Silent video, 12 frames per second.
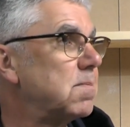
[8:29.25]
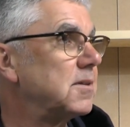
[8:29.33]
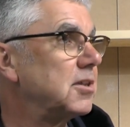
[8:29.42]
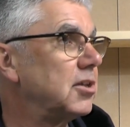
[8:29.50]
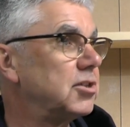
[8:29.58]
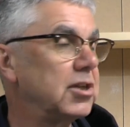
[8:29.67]

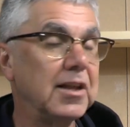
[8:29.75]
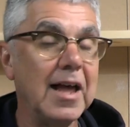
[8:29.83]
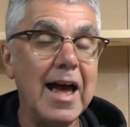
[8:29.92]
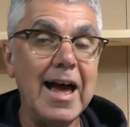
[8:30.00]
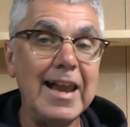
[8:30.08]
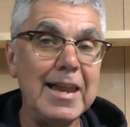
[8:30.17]
position,
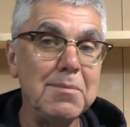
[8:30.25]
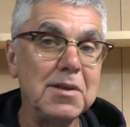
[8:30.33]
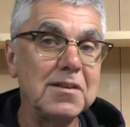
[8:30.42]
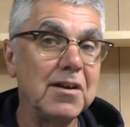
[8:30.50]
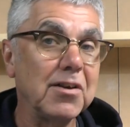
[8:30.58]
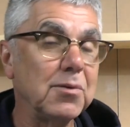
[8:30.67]
and let me
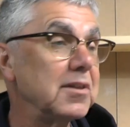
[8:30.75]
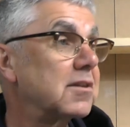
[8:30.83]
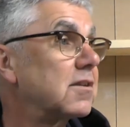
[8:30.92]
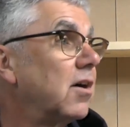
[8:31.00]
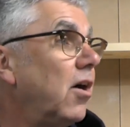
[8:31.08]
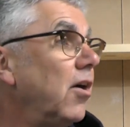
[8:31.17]
tell you its
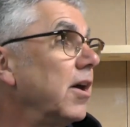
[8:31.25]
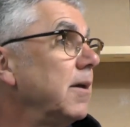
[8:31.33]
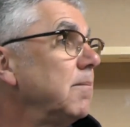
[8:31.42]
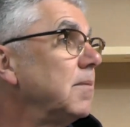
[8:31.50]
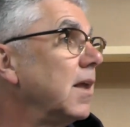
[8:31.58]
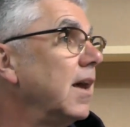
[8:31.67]
time.